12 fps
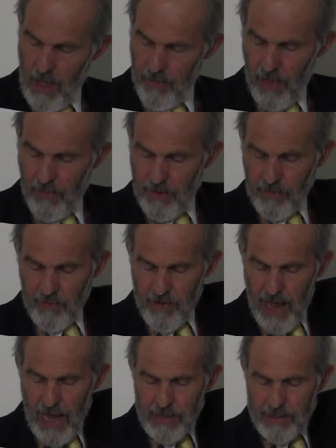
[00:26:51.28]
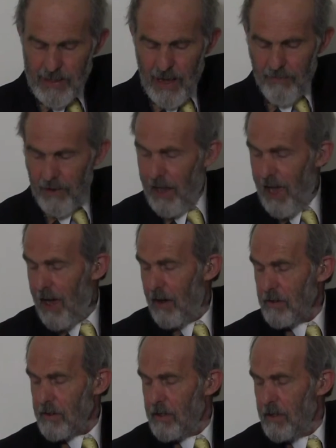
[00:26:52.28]
Then this next level
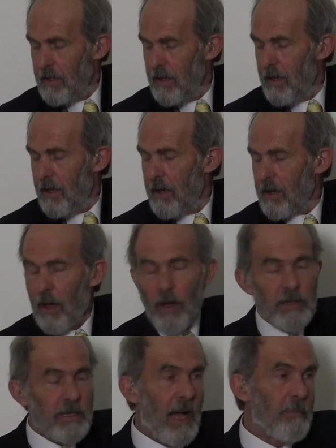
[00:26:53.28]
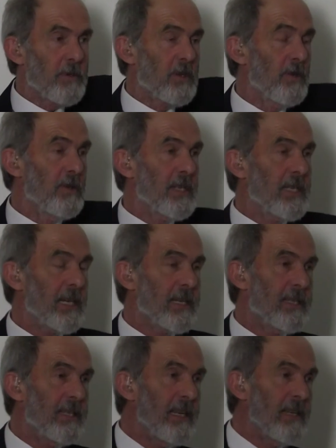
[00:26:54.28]
out goes up to
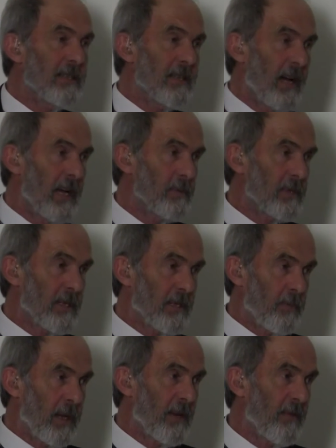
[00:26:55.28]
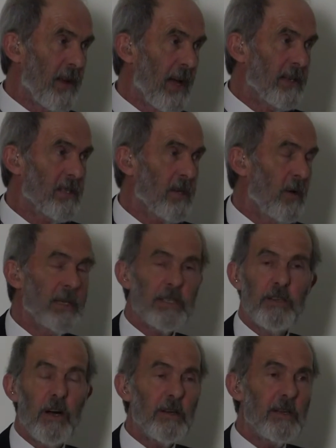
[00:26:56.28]
16 times the speed of light. So
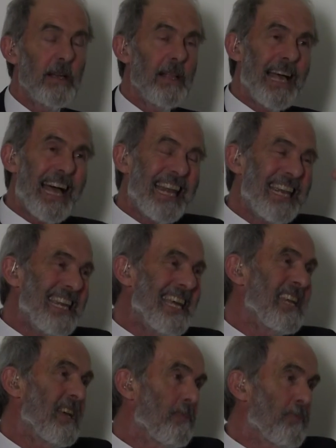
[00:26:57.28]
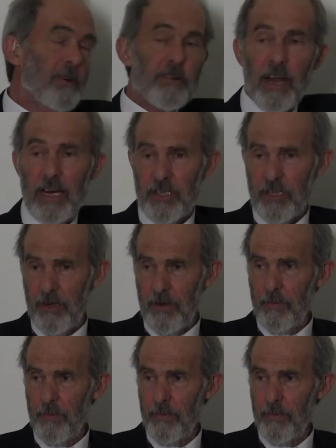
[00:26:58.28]
it's not a linear progression.